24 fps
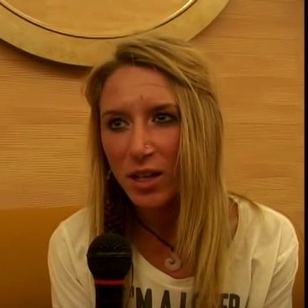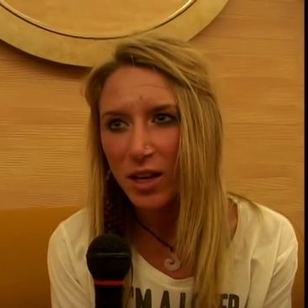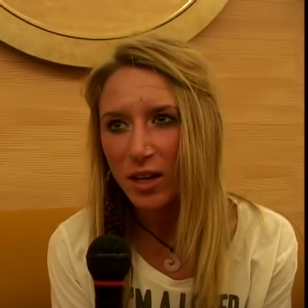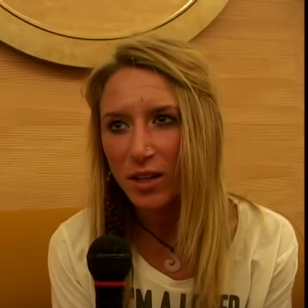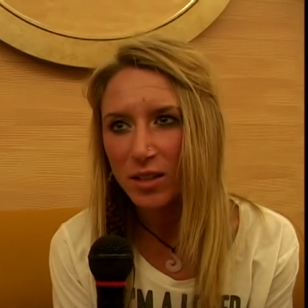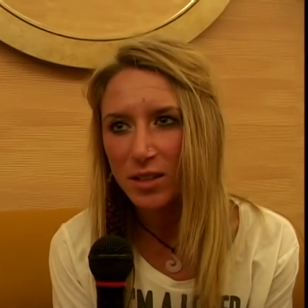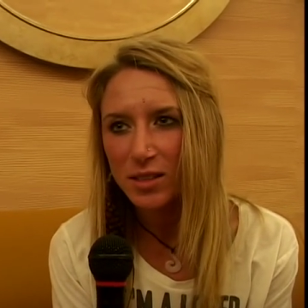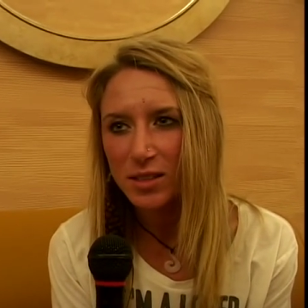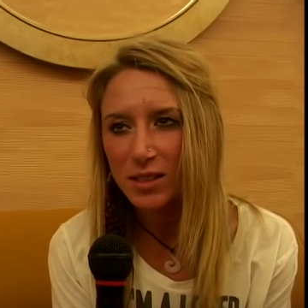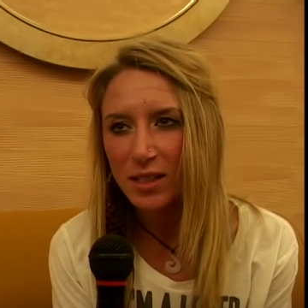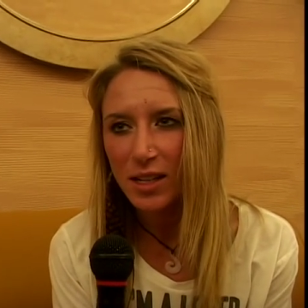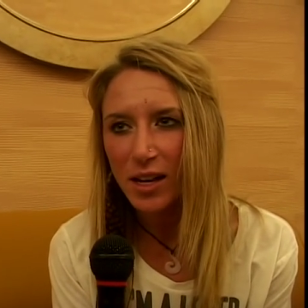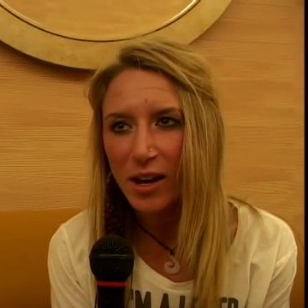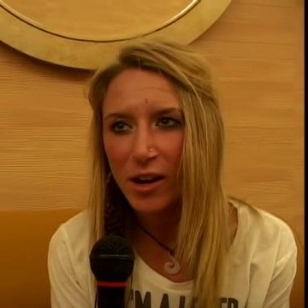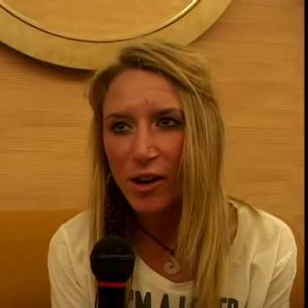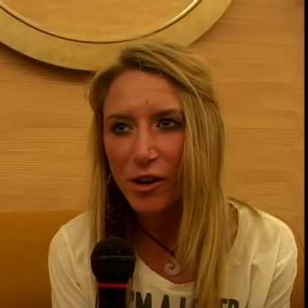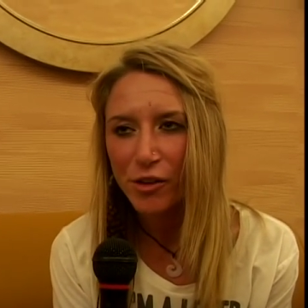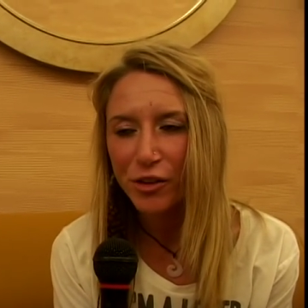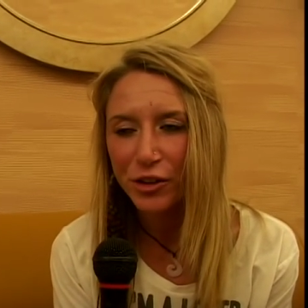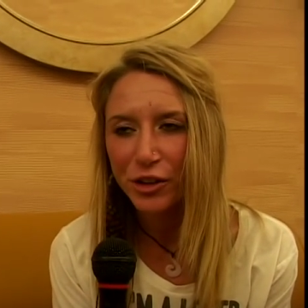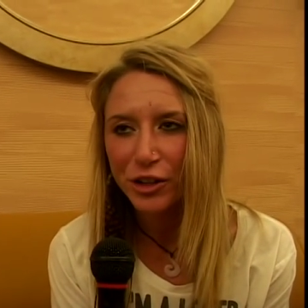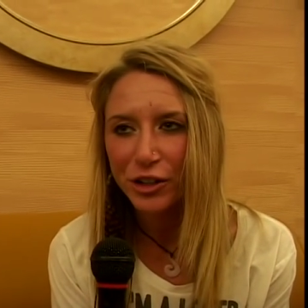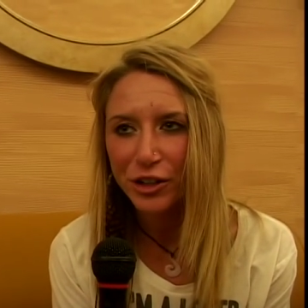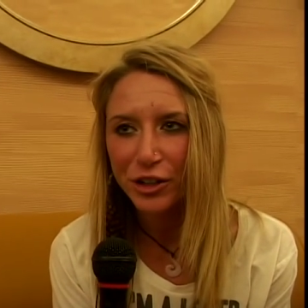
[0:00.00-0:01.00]
kind of see how
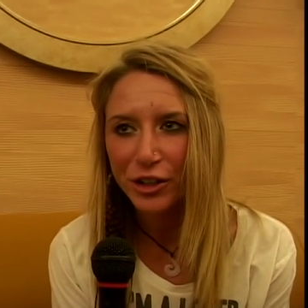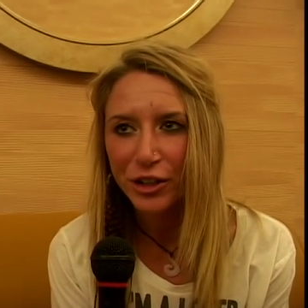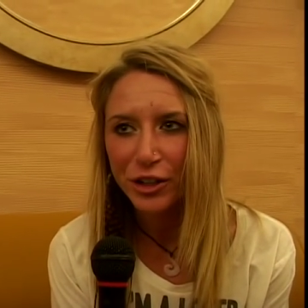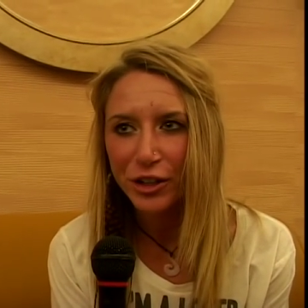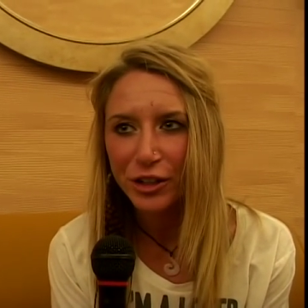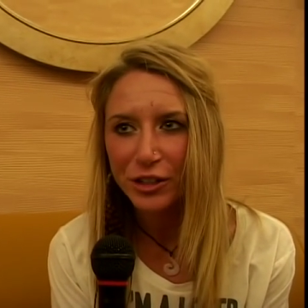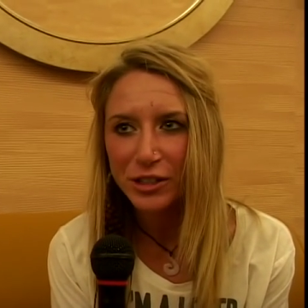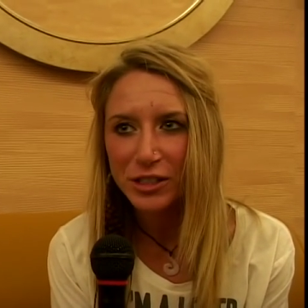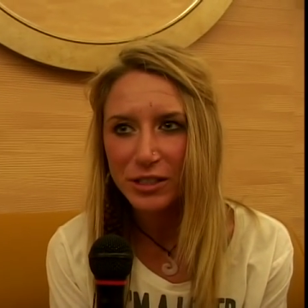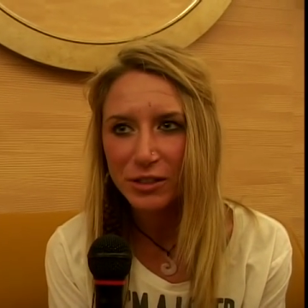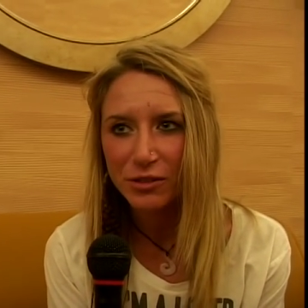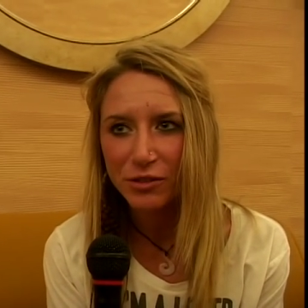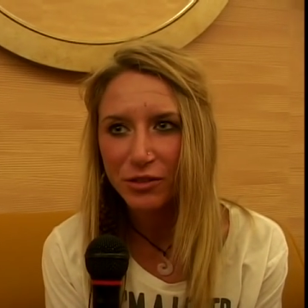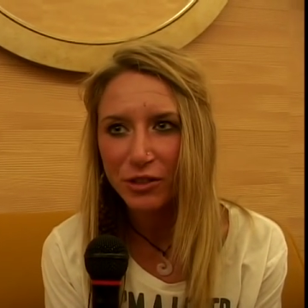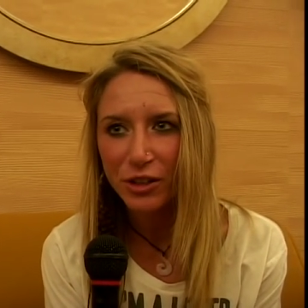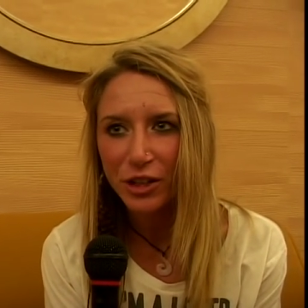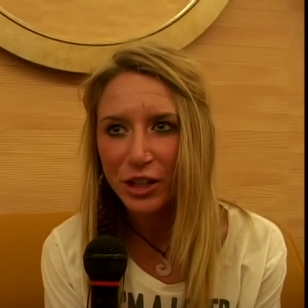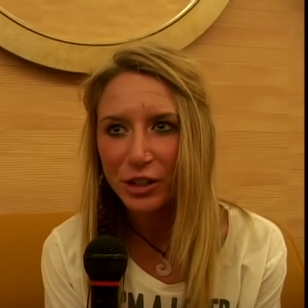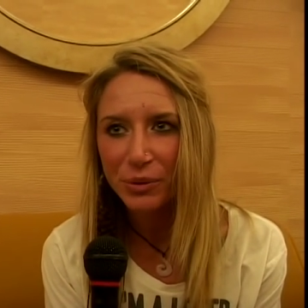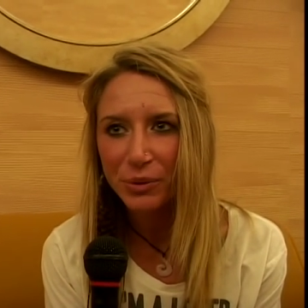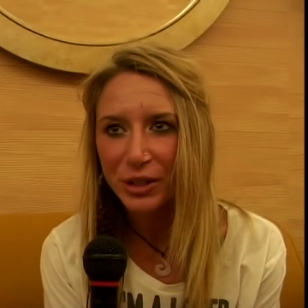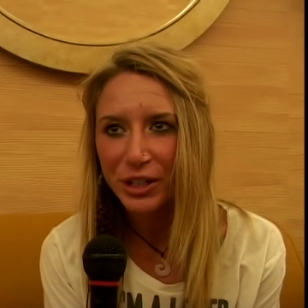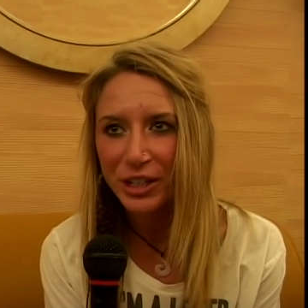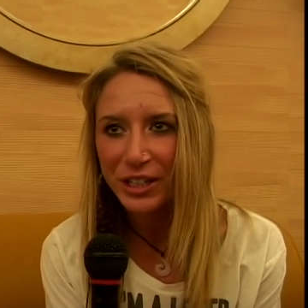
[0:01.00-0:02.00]
the girls in
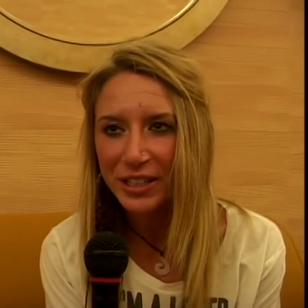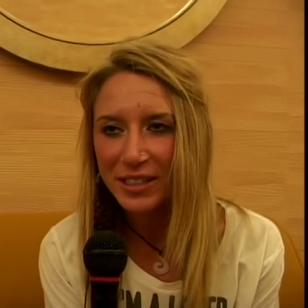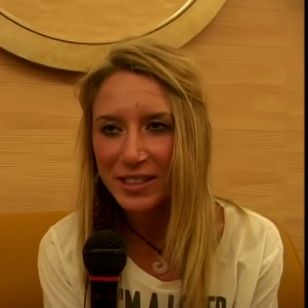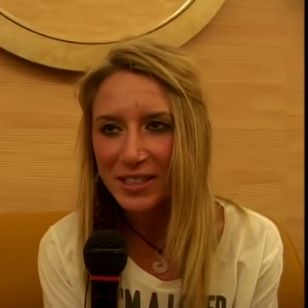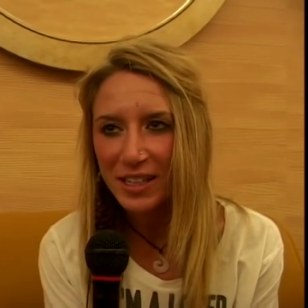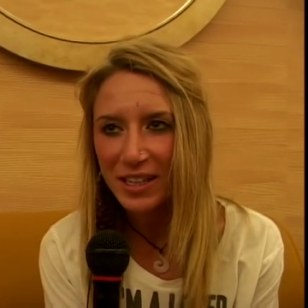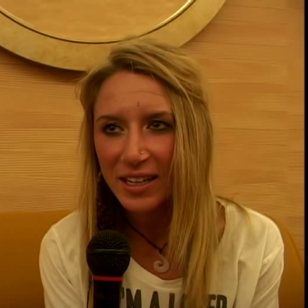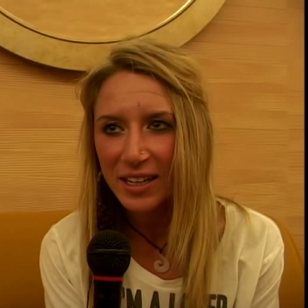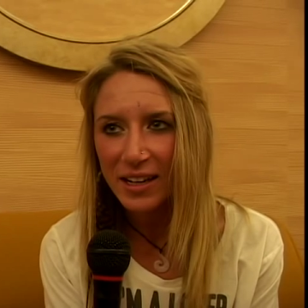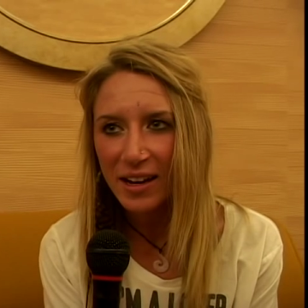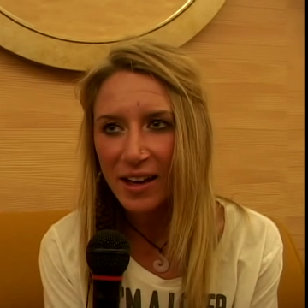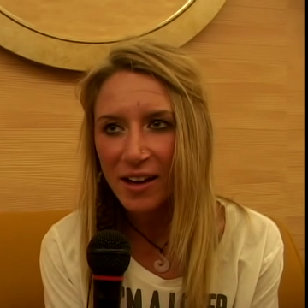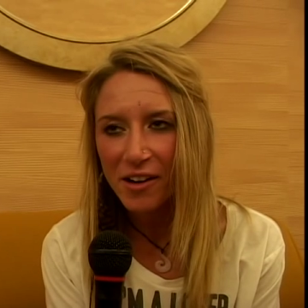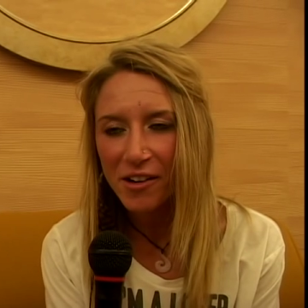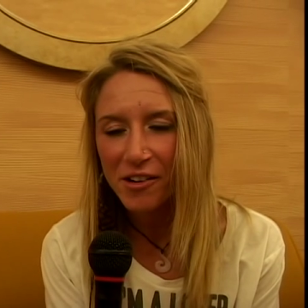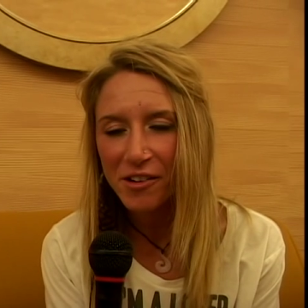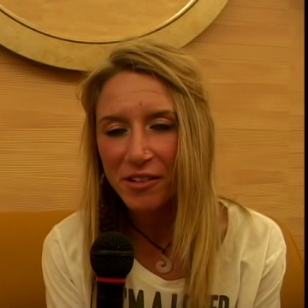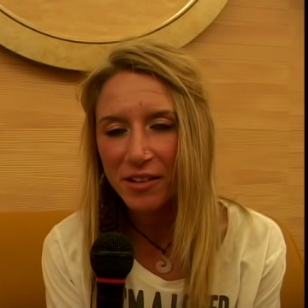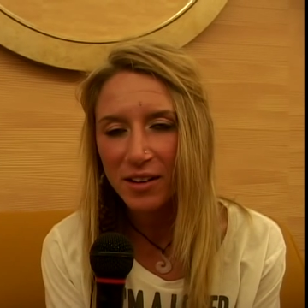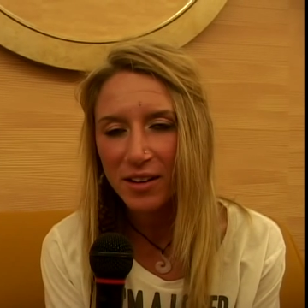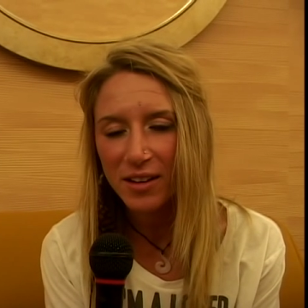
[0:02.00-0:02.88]
front were going to take it out,